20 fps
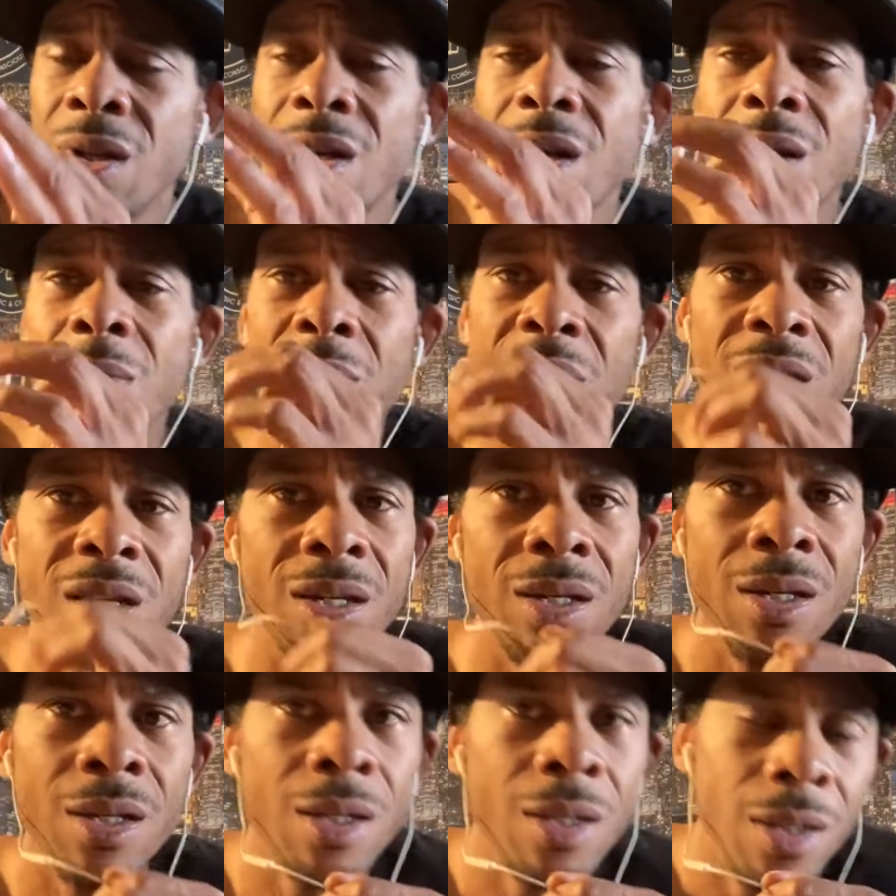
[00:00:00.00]
I
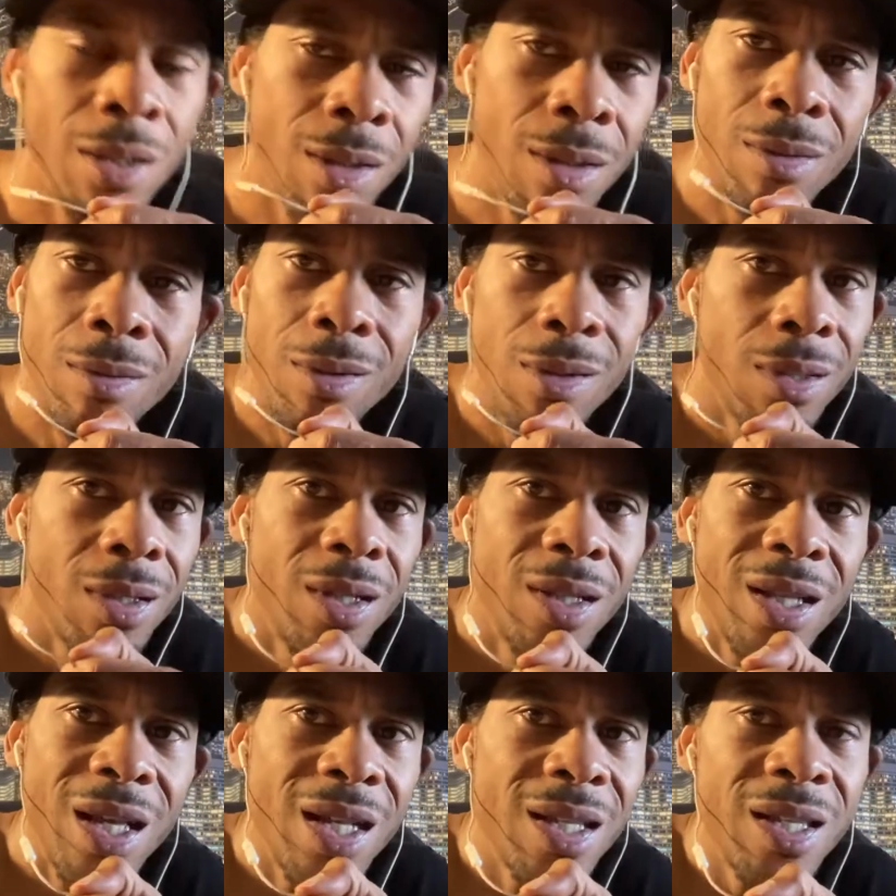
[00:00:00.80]
mean,
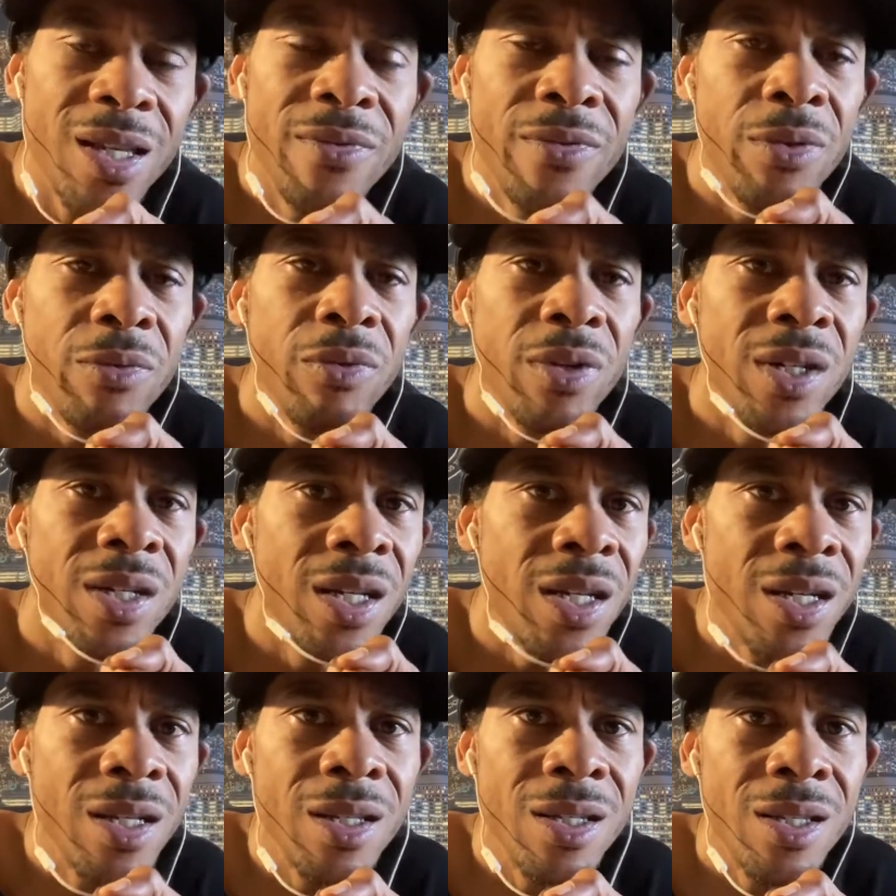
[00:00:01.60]
that's even
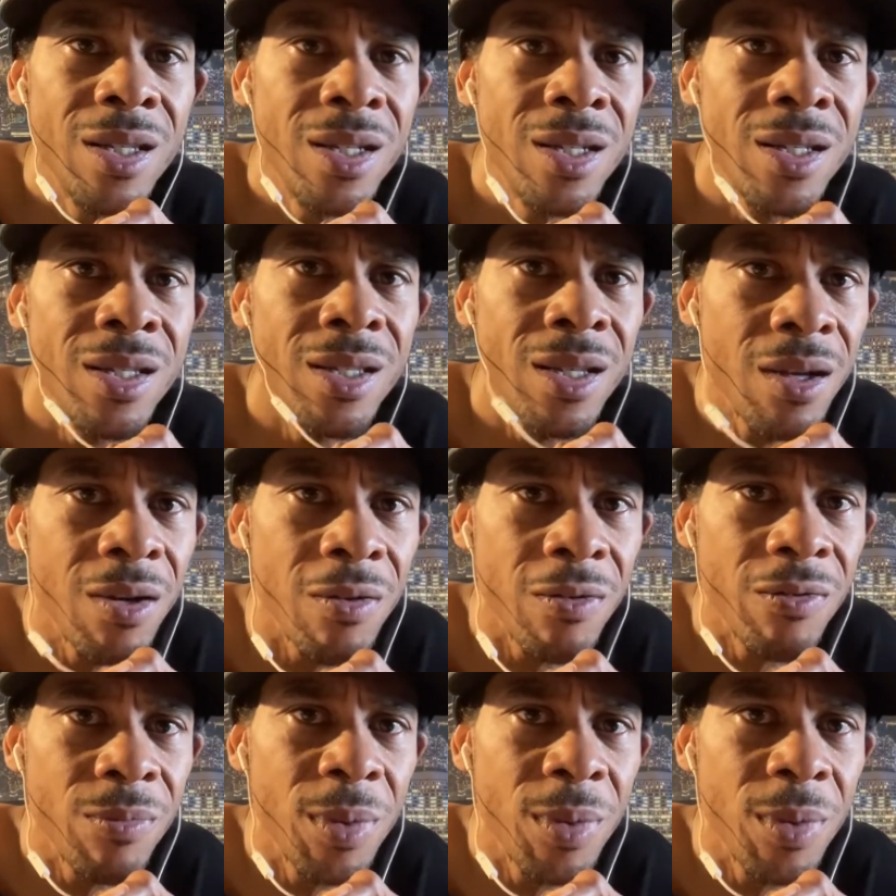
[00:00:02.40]
ridiculous in itself,